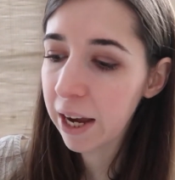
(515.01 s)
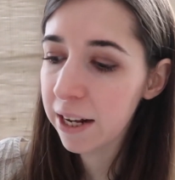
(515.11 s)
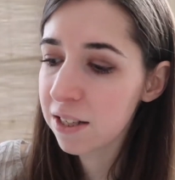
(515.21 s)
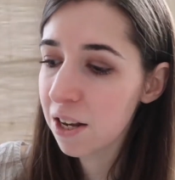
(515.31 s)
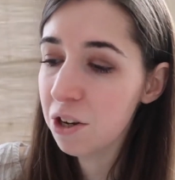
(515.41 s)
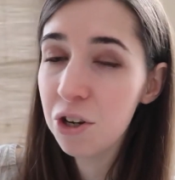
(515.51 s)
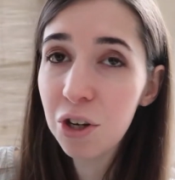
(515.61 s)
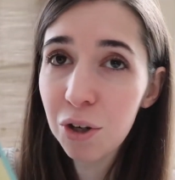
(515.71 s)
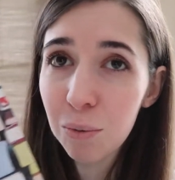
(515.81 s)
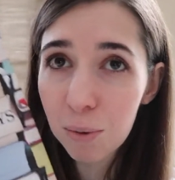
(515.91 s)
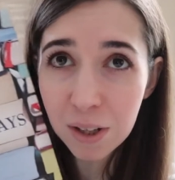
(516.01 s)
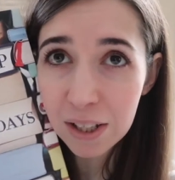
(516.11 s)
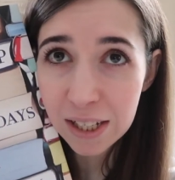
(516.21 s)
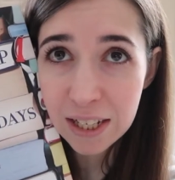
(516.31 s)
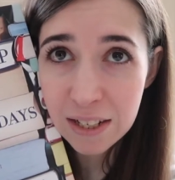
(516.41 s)
It's a new
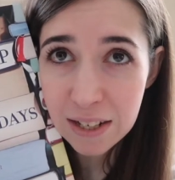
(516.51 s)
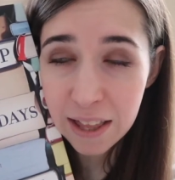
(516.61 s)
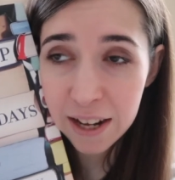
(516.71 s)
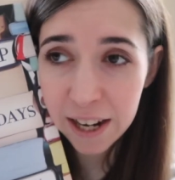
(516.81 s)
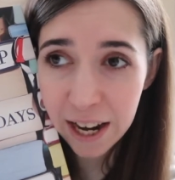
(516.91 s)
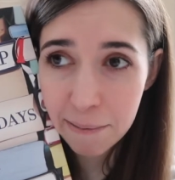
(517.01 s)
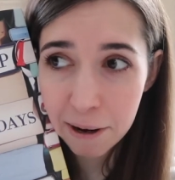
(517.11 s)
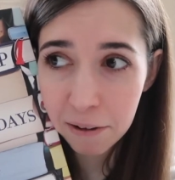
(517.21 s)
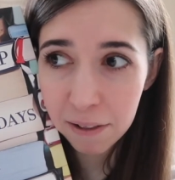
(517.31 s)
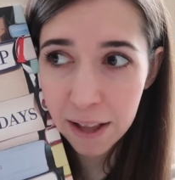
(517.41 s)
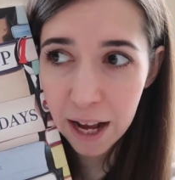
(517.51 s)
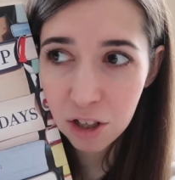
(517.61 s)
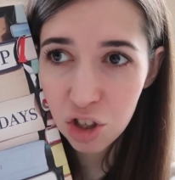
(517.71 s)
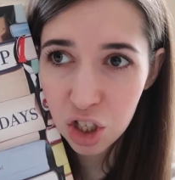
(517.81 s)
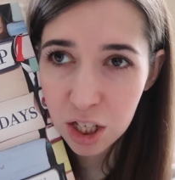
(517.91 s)
release. I think it came out
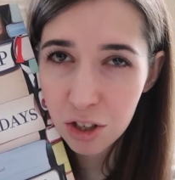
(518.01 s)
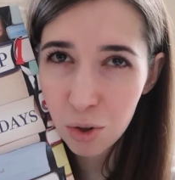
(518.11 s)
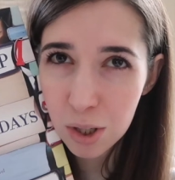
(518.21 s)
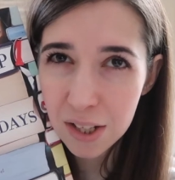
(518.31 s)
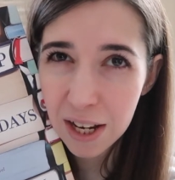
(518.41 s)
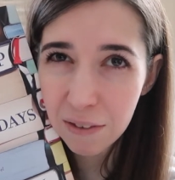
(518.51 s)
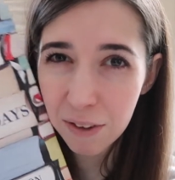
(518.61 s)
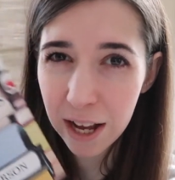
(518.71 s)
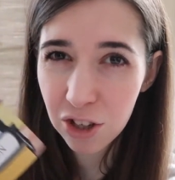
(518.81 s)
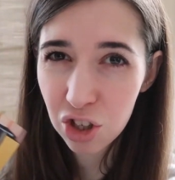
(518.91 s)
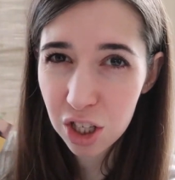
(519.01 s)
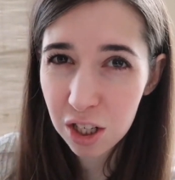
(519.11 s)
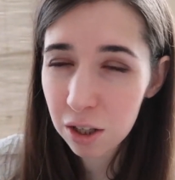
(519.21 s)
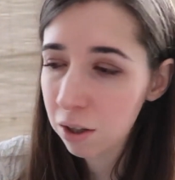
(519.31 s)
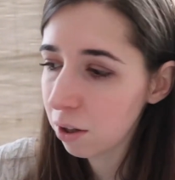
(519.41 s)
last year, towards the end of last
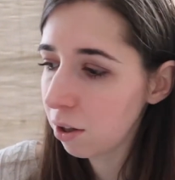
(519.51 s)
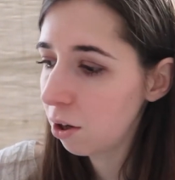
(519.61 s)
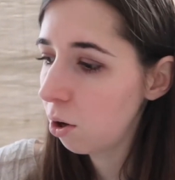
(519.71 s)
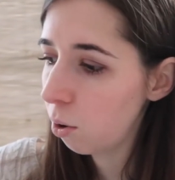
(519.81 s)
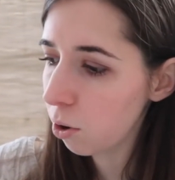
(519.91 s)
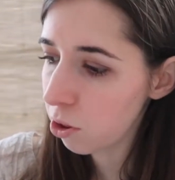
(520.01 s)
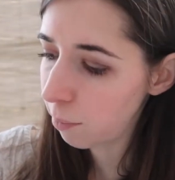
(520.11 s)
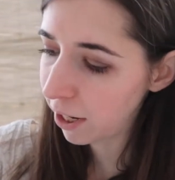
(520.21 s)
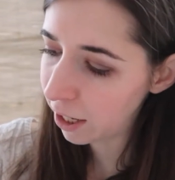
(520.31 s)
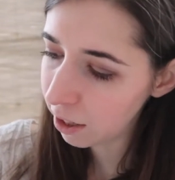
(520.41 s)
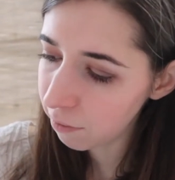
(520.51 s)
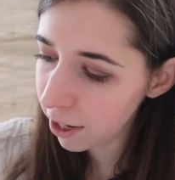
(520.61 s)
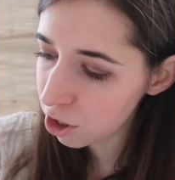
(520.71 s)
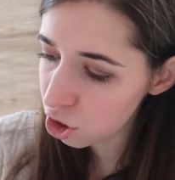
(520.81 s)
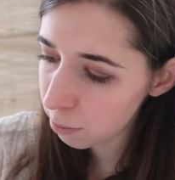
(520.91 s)
year, or the beginning of
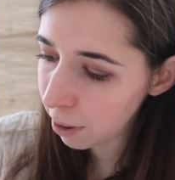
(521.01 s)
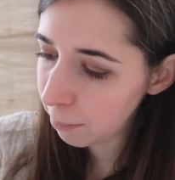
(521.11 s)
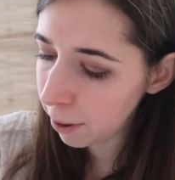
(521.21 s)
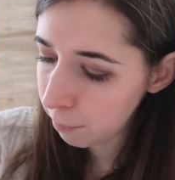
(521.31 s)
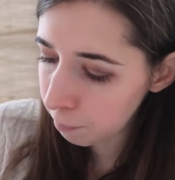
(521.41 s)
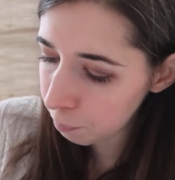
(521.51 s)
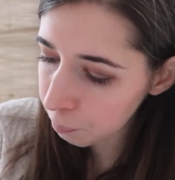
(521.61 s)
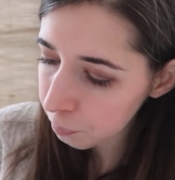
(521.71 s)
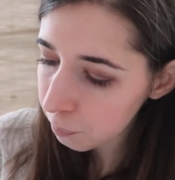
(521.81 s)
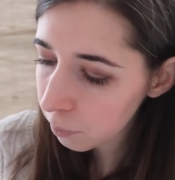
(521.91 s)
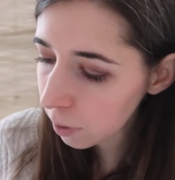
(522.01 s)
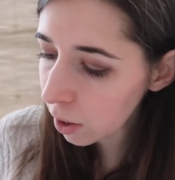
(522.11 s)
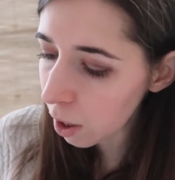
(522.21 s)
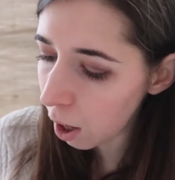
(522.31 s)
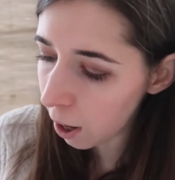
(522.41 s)
last year maybe.
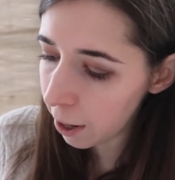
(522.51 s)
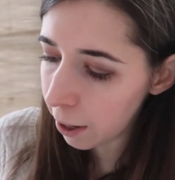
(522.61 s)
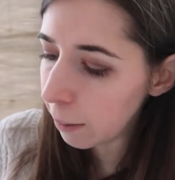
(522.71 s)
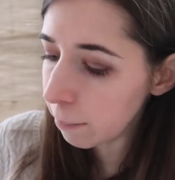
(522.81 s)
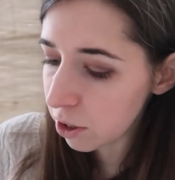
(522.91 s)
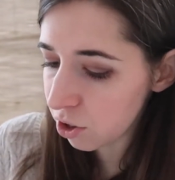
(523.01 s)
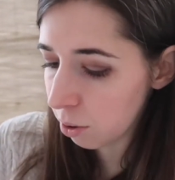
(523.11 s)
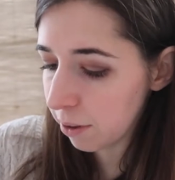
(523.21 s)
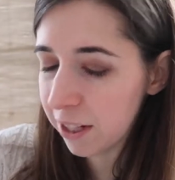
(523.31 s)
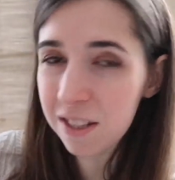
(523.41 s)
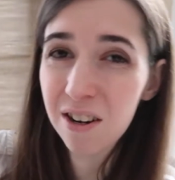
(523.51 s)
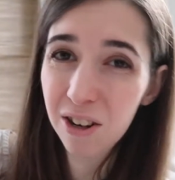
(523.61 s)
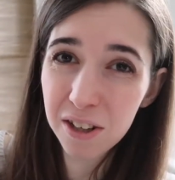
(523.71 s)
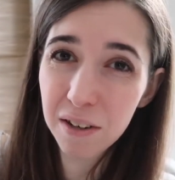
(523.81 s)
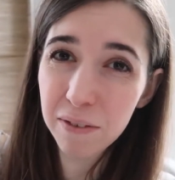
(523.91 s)
So it is
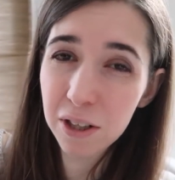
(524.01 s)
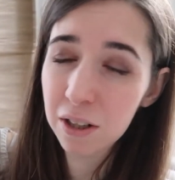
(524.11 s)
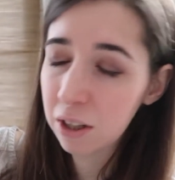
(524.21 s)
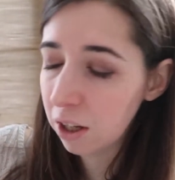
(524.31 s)
hardcover.